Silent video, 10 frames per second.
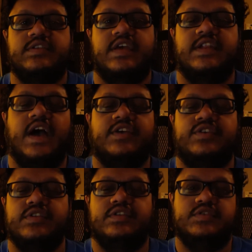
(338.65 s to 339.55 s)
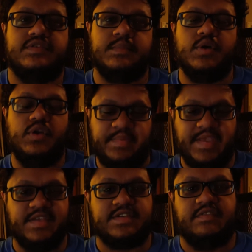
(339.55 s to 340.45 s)
I still need to do some
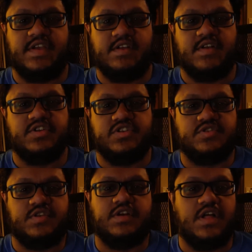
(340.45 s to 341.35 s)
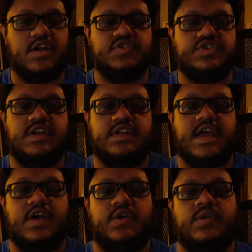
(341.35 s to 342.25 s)
UPS configuration so it'll auto shut
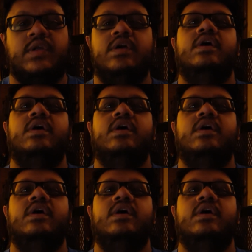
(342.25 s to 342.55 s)
down